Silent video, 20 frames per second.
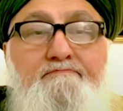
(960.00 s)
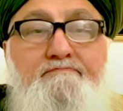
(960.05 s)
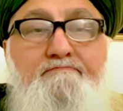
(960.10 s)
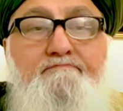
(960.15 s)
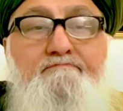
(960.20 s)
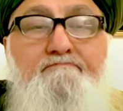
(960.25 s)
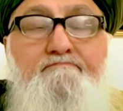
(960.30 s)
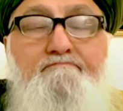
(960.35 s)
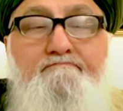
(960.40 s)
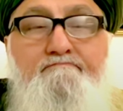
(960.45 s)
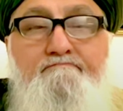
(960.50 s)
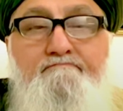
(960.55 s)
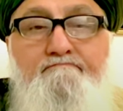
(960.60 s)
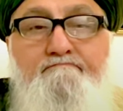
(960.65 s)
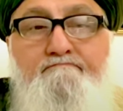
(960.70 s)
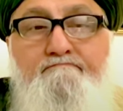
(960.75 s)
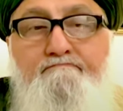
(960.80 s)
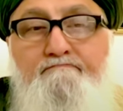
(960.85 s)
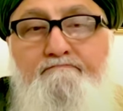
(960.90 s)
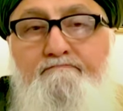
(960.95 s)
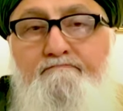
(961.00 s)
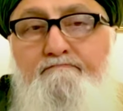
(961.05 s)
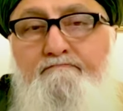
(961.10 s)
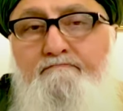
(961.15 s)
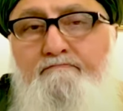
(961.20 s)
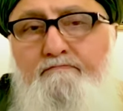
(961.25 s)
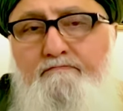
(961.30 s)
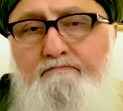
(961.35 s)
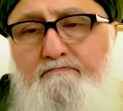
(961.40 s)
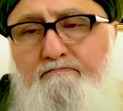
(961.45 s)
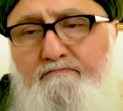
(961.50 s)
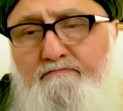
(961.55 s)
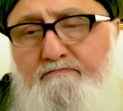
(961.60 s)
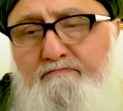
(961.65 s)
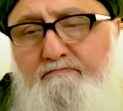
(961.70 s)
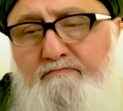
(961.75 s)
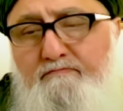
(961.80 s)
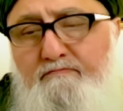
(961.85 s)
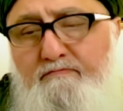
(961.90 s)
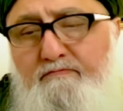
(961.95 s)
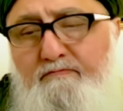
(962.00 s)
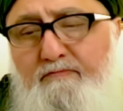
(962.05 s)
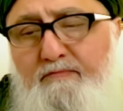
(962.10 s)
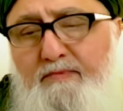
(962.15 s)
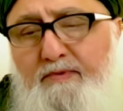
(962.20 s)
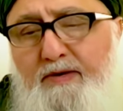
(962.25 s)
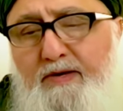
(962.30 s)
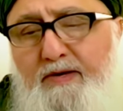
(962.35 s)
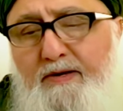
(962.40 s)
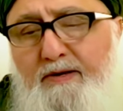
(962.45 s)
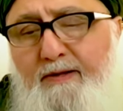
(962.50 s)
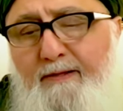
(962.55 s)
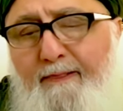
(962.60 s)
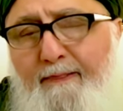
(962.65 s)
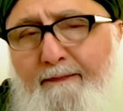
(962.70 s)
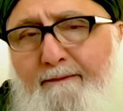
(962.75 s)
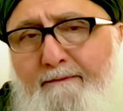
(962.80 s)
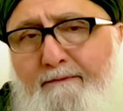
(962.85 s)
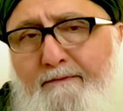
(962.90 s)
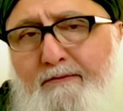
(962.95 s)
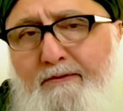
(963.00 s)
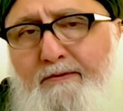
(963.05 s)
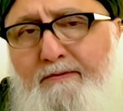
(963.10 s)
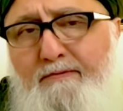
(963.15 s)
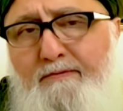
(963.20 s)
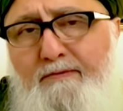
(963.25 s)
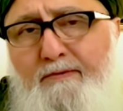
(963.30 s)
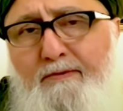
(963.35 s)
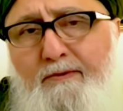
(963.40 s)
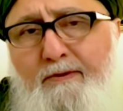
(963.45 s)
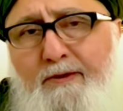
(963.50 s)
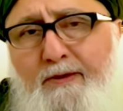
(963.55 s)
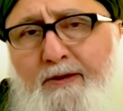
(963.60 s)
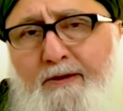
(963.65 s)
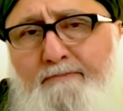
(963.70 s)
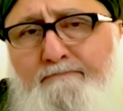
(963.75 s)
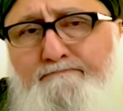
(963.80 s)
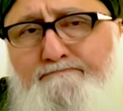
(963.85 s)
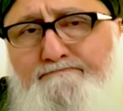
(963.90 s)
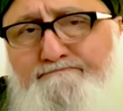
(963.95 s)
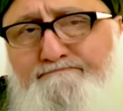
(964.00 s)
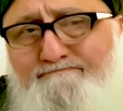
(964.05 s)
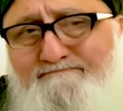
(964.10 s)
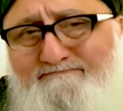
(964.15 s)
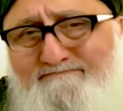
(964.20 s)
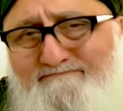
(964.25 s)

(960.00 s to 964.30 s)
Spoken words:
No one is speaking in this clip.